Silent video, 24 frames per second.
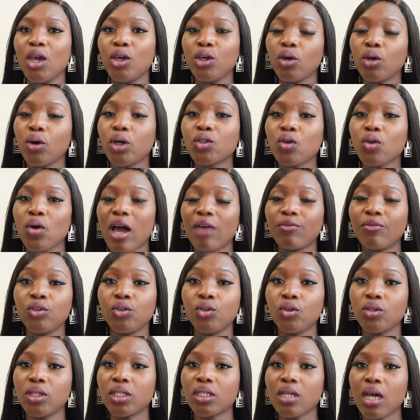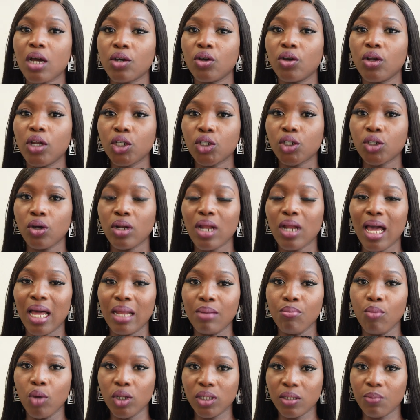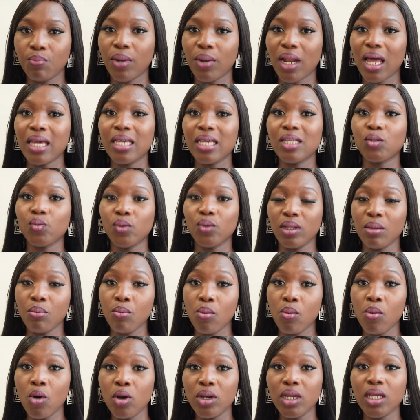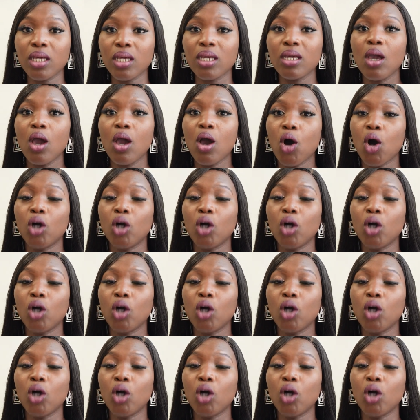you also have to do this calculation and multiply it with the money